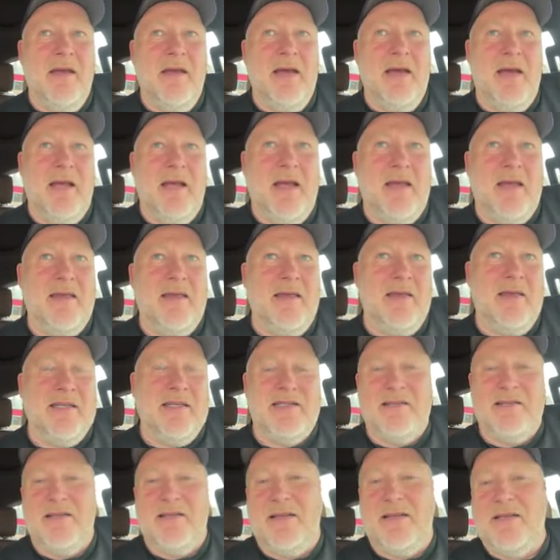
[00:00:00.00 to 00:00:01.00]
I think
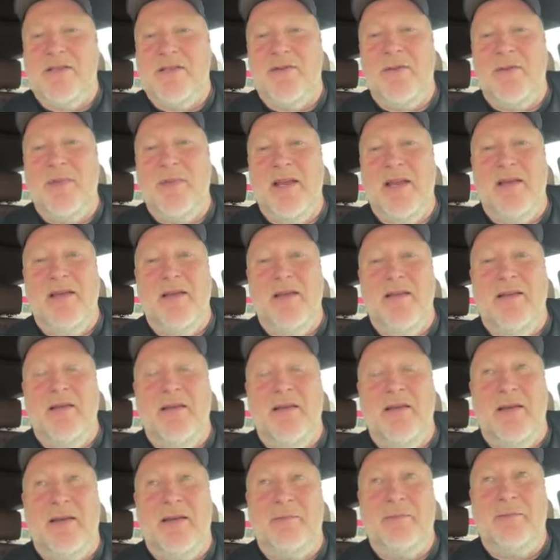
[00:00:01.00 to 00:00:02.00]
that's extremely
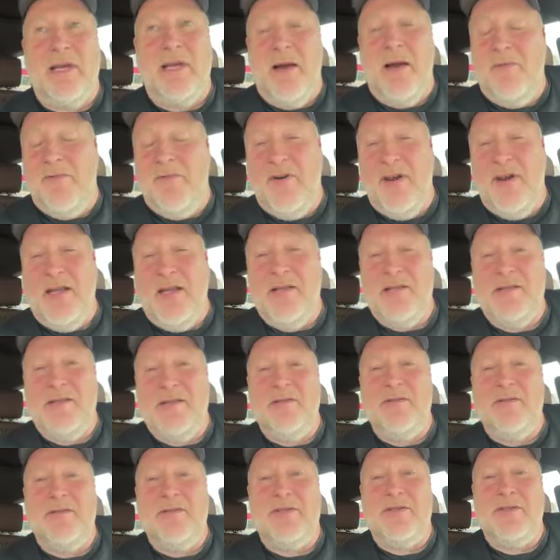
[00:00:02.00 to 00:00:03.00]
comforting
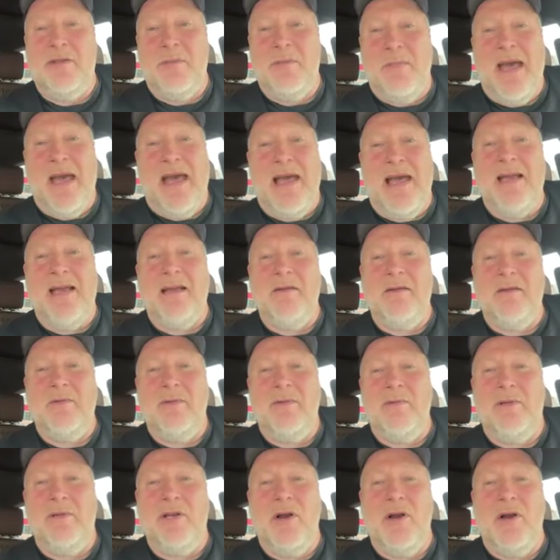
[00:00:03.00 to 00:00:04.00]
to the pack,
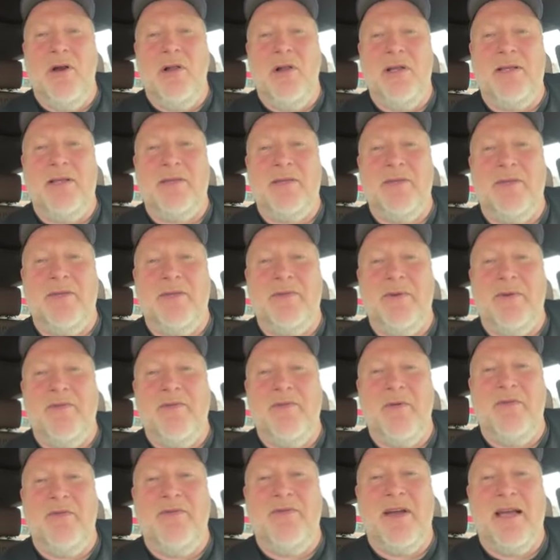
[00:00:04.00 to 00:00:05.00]
we would call it, the 3,
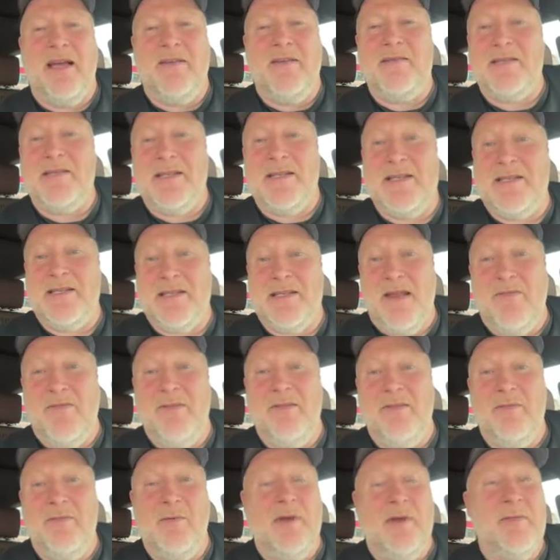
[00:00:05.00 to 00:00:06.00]
4, 5, 6,
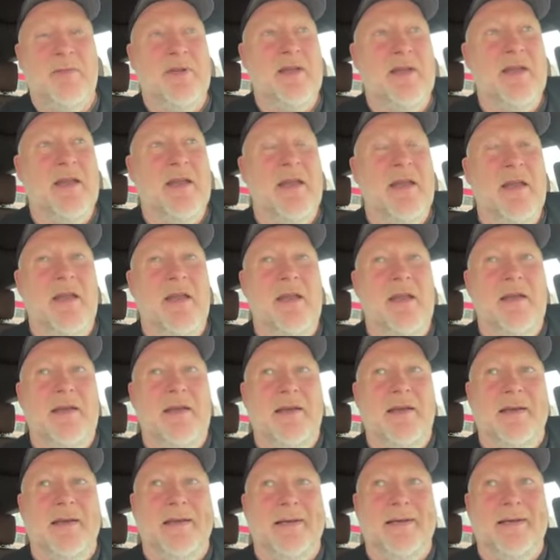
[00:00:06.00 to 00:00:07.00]
7 women,
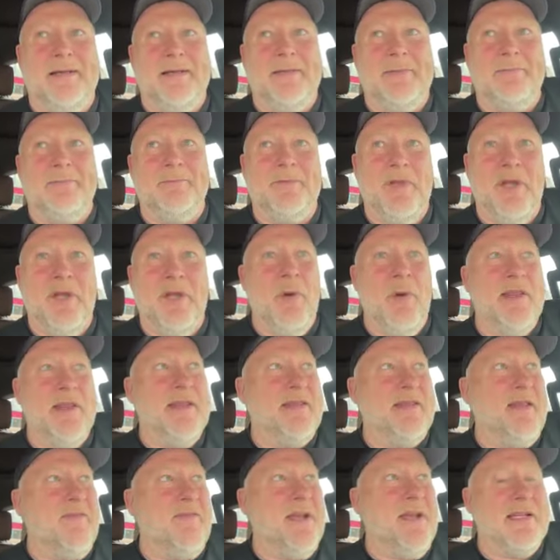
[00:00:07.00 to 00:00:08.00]
knowing
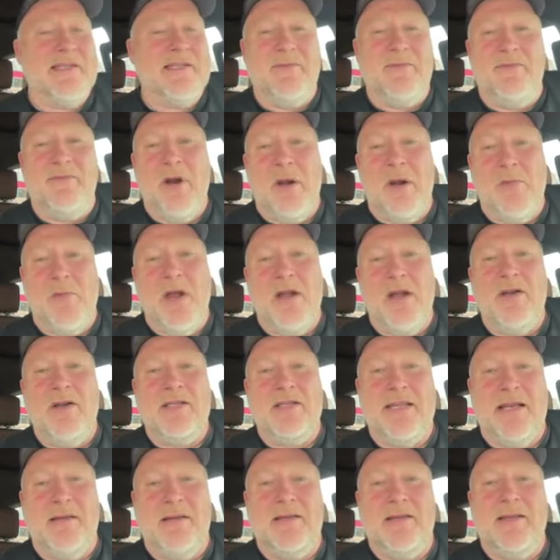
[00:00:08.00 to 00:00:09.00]
that they've got some front
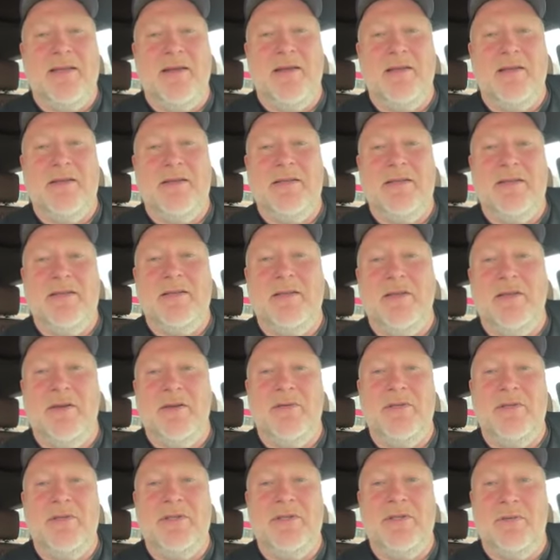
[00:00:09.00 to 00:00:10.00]
runners out there,
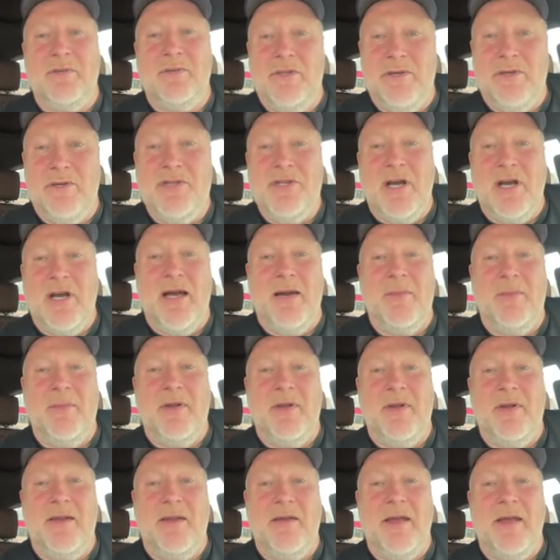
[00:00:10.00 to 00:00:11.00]
doing their job
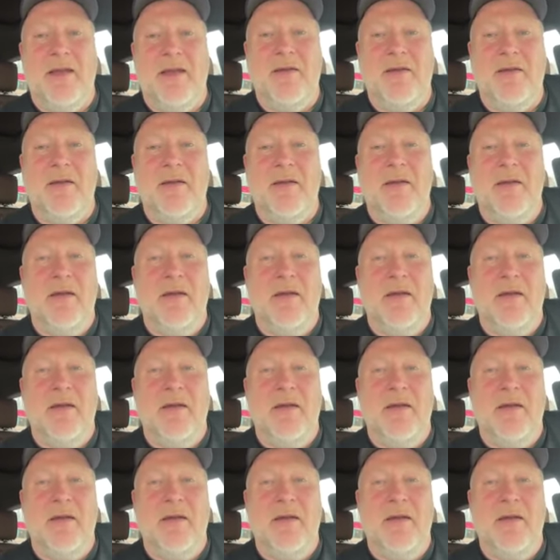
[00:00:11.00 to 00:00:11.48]
and